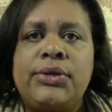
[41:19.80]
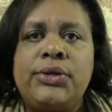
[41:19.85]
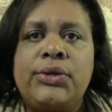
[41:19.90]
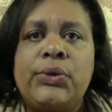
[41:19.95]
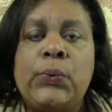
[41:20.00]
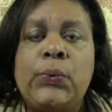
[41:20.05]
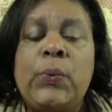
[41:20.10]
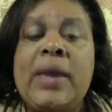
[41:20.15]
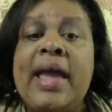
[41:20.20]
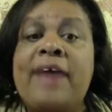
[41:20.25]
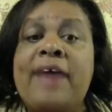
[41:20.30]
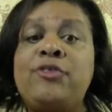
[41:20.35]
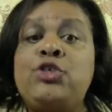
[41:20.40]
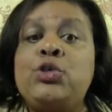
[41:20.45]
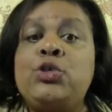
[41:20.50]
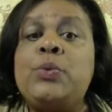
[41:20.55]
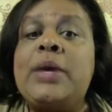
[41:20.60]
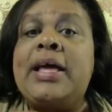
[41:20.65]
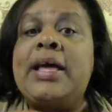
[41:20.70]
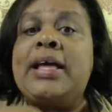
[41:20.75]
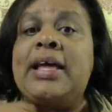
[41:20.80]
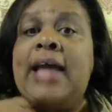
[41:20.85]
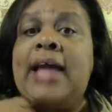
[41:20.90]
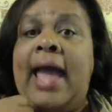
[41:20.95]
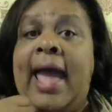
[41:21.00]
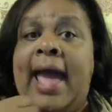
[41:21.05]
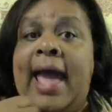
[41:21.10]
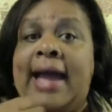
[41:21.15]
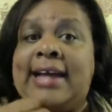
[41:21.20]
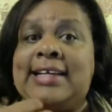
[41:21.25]
We have to
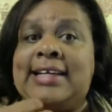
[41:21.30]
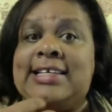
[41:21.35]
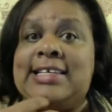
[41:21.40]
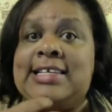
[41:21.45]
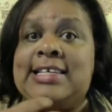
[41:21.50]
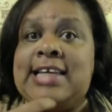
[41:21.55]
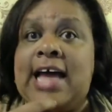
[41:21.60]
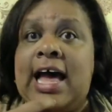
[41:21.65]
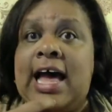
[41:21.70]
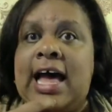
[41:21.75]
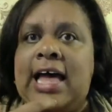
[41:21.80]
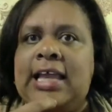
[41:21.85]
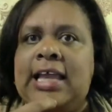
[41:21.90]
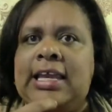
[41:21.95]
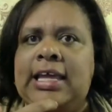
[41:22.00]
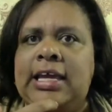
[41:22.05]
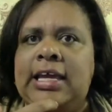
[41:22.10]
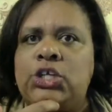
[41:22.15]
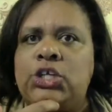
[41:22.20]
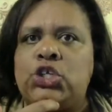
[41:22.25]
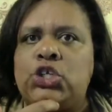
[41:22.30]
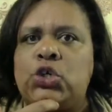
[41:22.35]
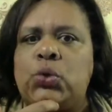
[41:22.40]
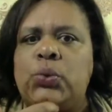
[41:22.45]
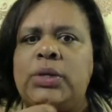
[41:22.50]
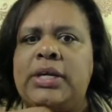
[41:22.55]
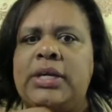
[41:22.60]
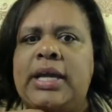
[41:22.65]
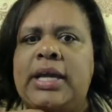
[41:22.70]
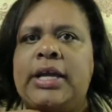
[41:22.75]
acknowledge
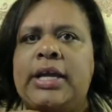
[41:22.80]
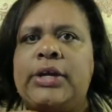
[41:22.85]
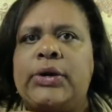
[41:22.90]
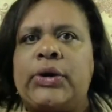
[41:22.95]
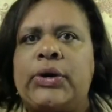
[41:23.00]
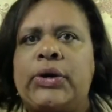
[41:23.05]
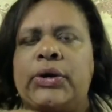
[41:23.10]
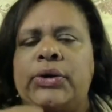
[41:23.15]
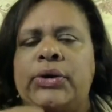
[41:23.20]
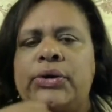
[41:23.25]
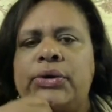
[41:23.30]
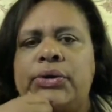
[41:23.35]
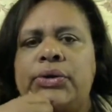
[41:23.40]
Creator.